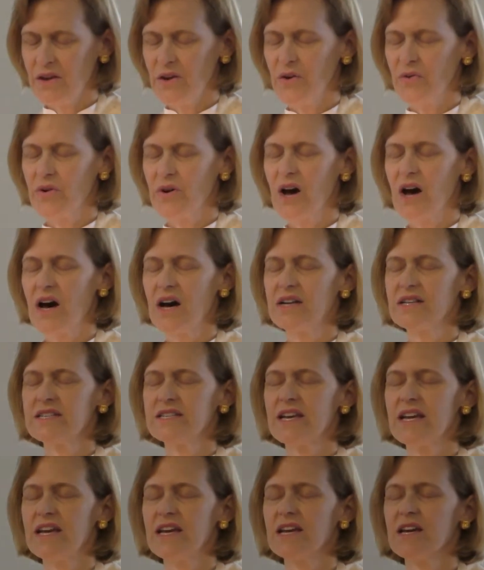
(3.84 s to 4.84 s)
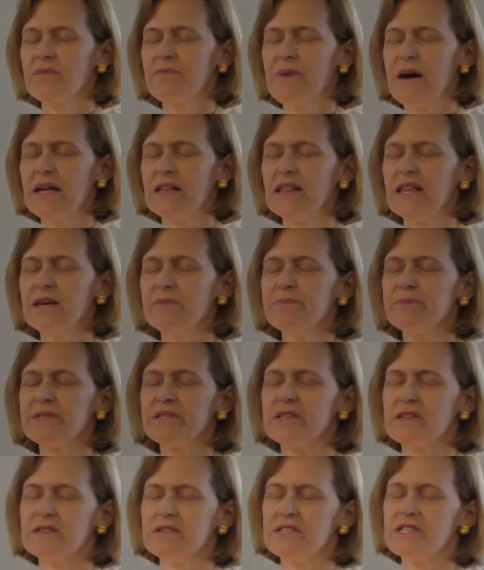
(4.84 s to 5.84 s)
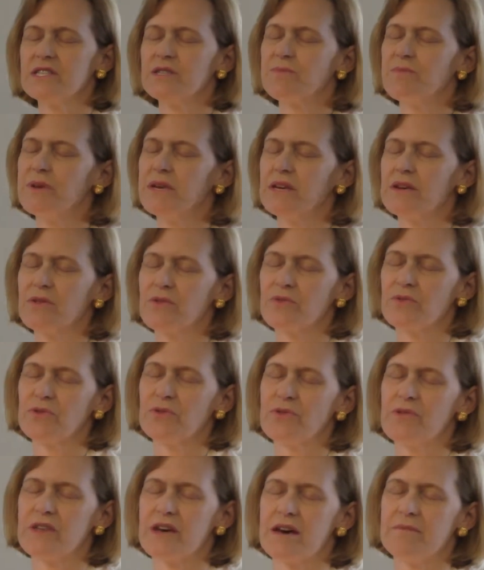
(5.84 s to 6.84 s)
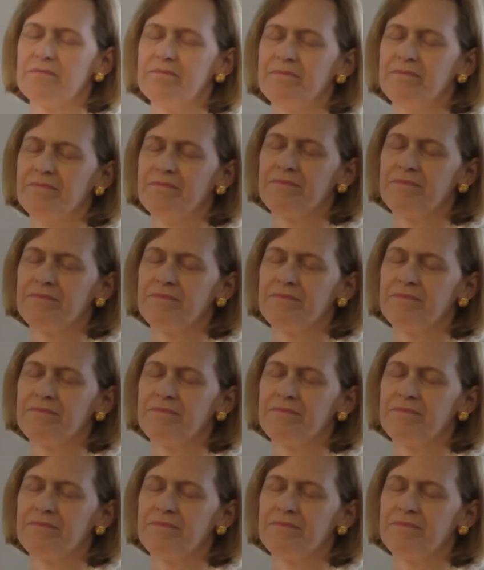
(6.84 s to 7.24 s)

O God, take my lips and speak through them.